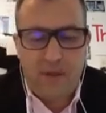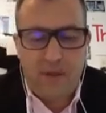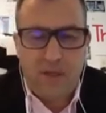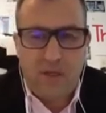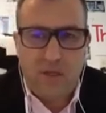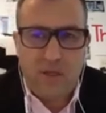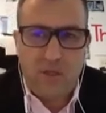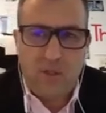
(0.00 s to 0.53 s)

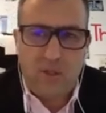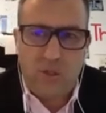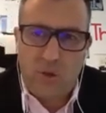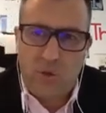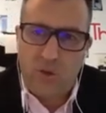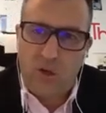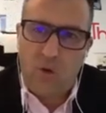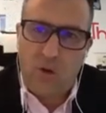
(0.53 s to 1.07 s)
So the
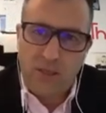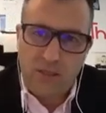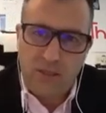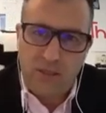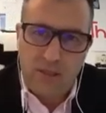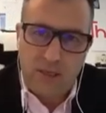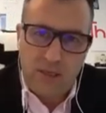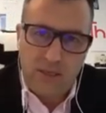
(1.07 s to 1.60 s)

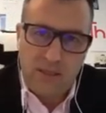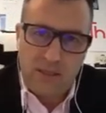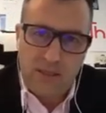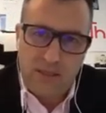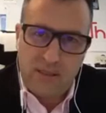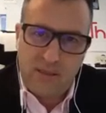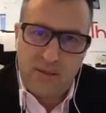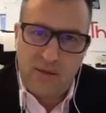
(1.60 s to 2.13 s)
question is,
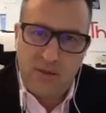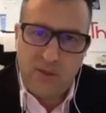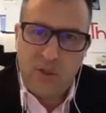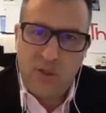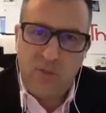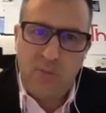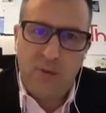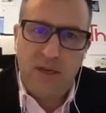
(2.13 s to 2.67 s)
do you
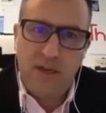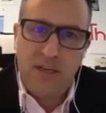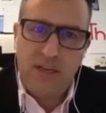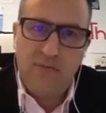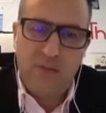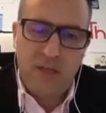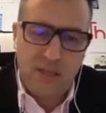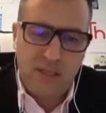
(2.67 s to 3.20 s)
believe
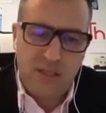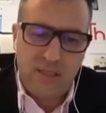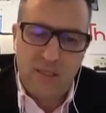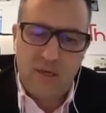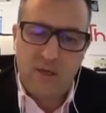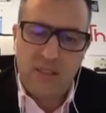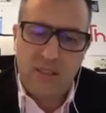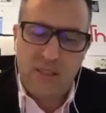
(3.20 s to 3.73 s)
that this is
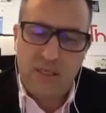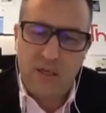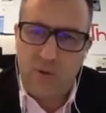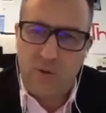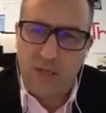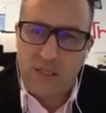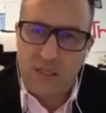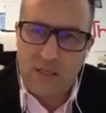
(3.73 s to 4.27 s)

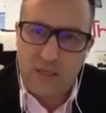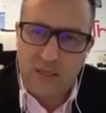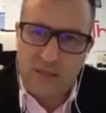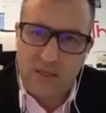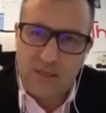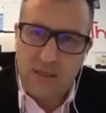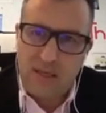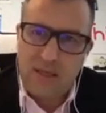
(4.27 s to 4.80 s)

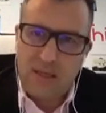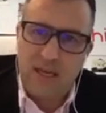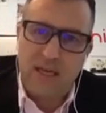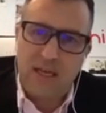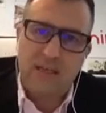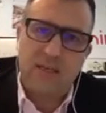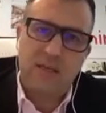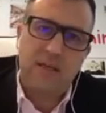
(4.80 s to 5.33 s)
coincidence that
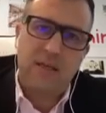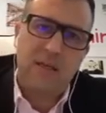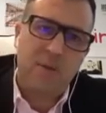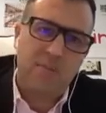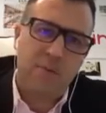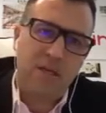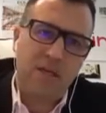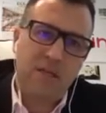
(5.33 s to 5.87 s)
the
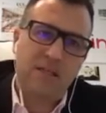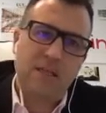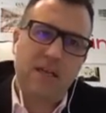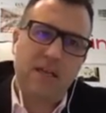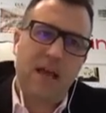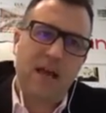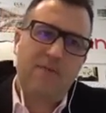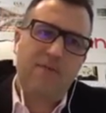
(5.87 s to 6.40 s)
companies that
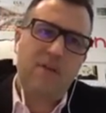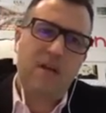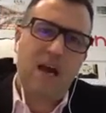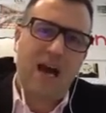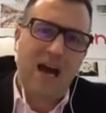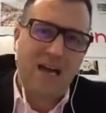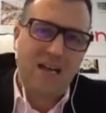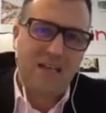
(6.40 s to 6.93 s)
have the
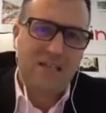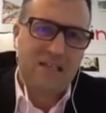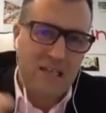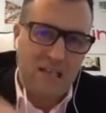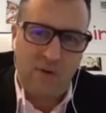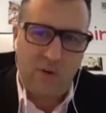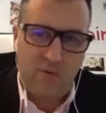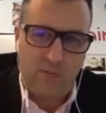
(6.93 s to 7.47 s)
highest
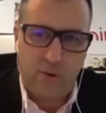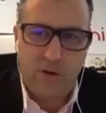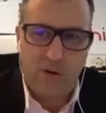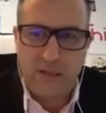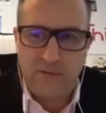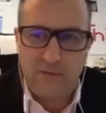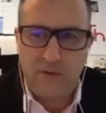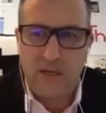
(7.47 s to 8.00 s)
level of
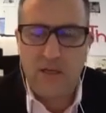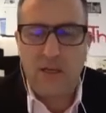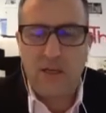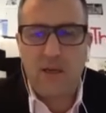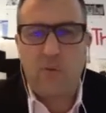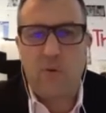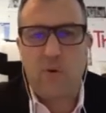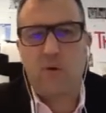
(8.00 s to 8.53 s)
productivity
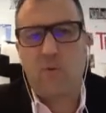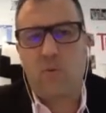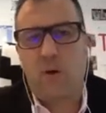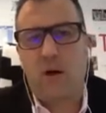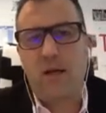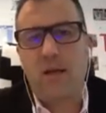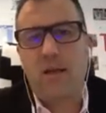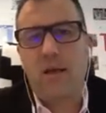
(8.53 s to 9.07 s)

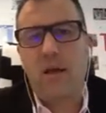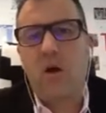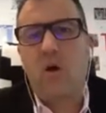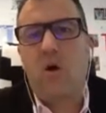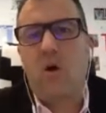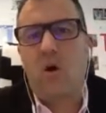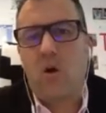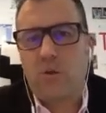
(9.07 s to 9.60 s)
worldwide
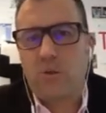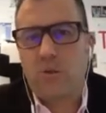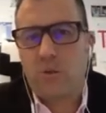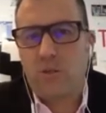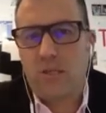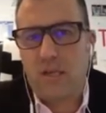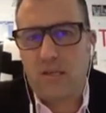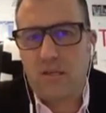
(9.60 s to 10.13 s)
also
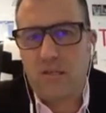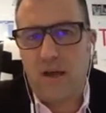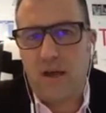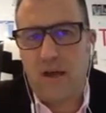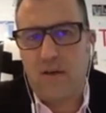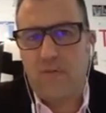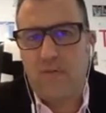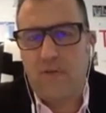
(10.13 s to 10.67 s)
tend to
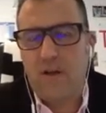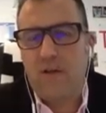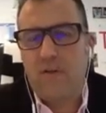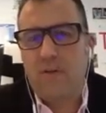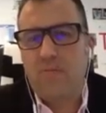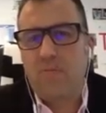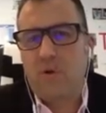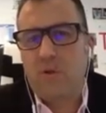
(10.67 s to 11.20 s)
have the
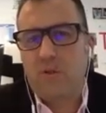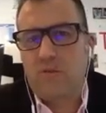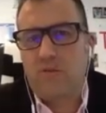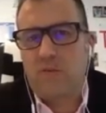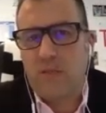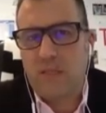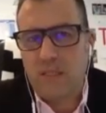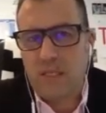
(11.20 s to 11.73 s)
most
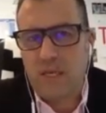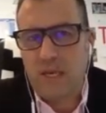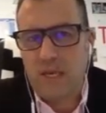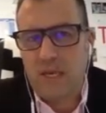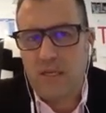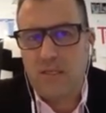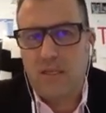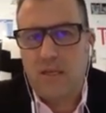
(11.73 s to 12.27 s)

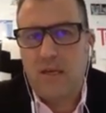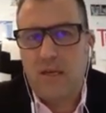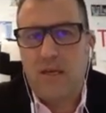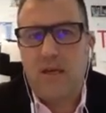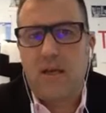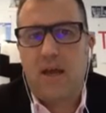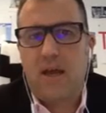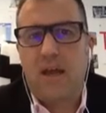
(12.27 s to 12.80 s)
sophisticated
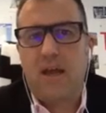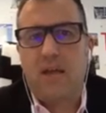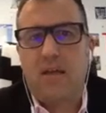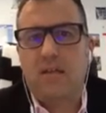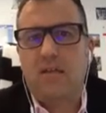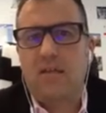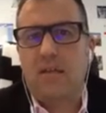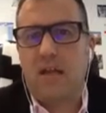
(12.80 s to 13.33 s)

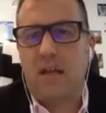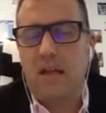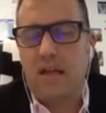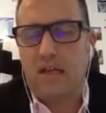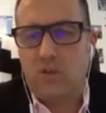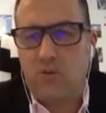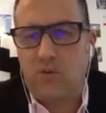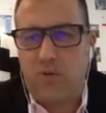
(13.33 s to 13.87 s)
and
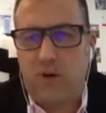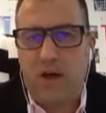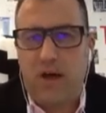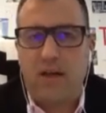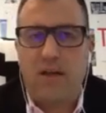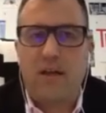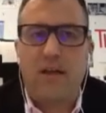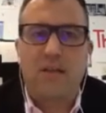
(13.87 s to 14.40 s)
electrified
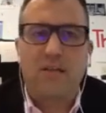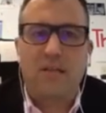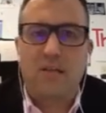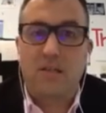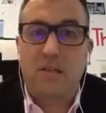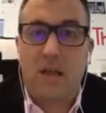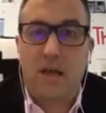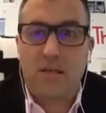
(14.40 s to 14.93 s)
and
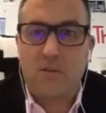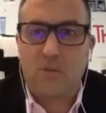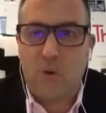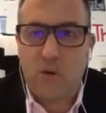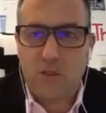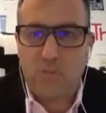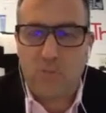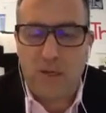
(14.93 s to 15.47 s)
digitalized
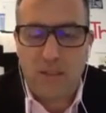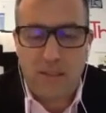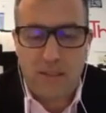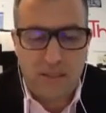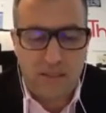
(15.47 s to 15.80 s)
workspaces?